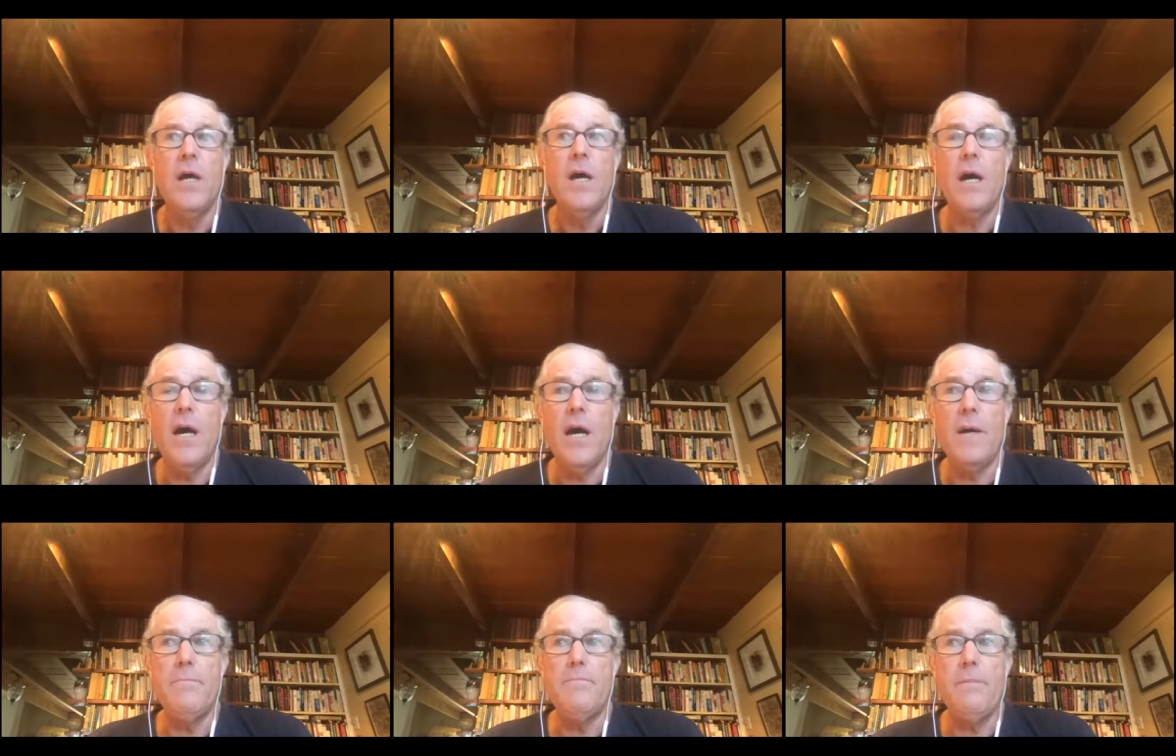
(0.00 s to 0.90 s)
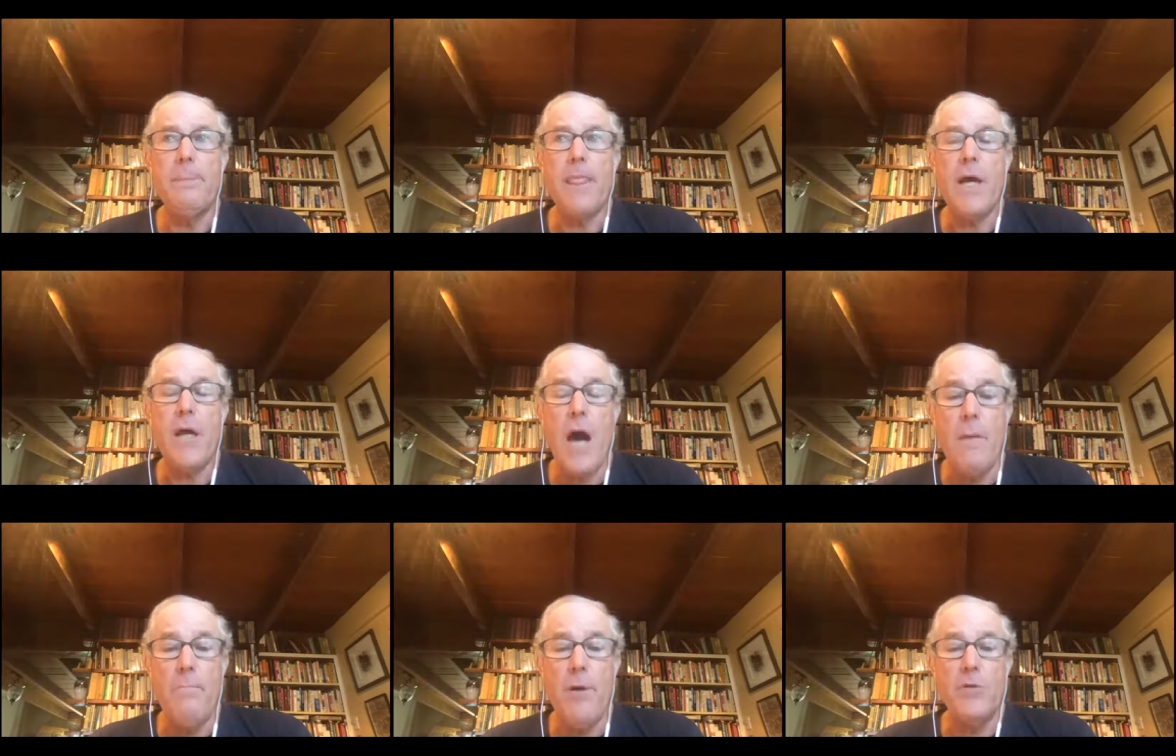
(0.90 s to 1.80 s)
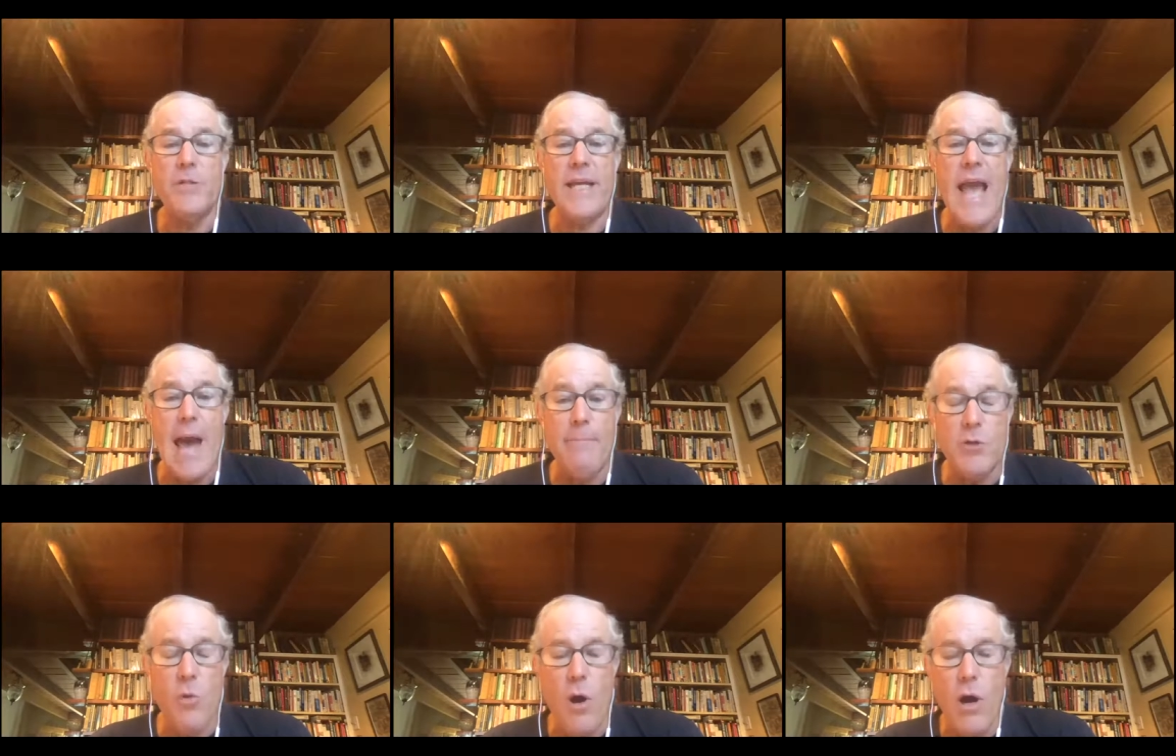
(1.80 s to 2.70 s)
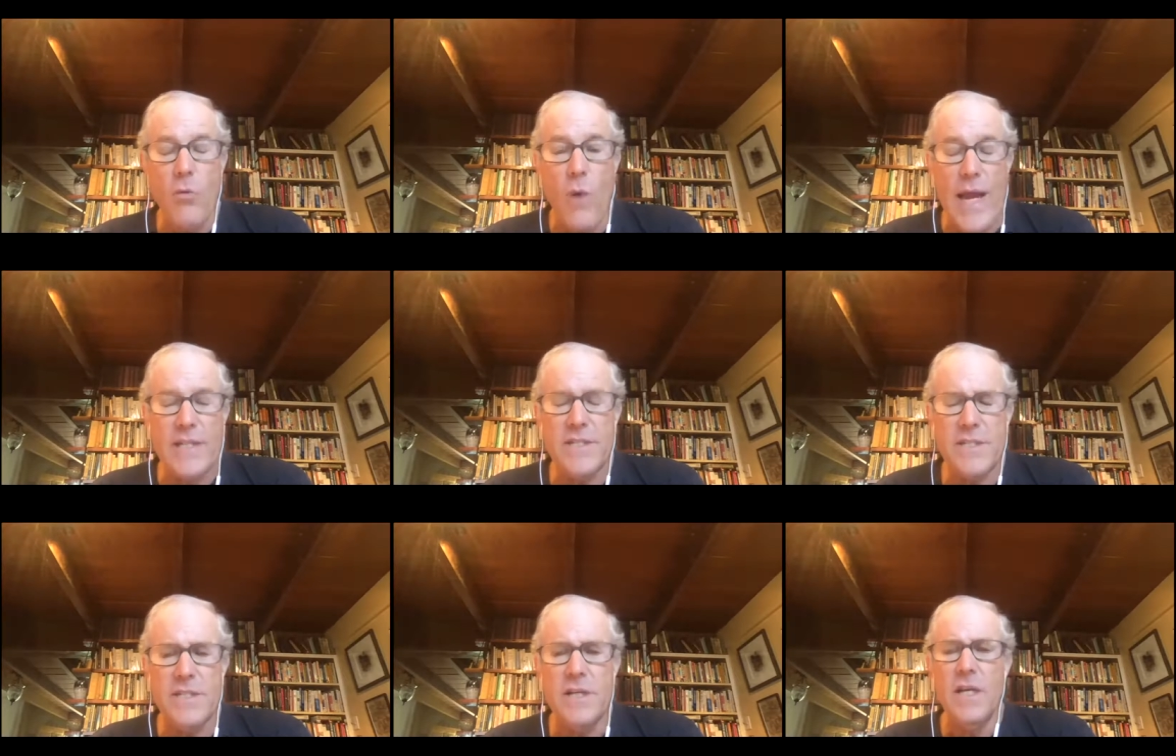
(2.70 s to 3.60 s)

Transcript: um, composting abattoir wastes.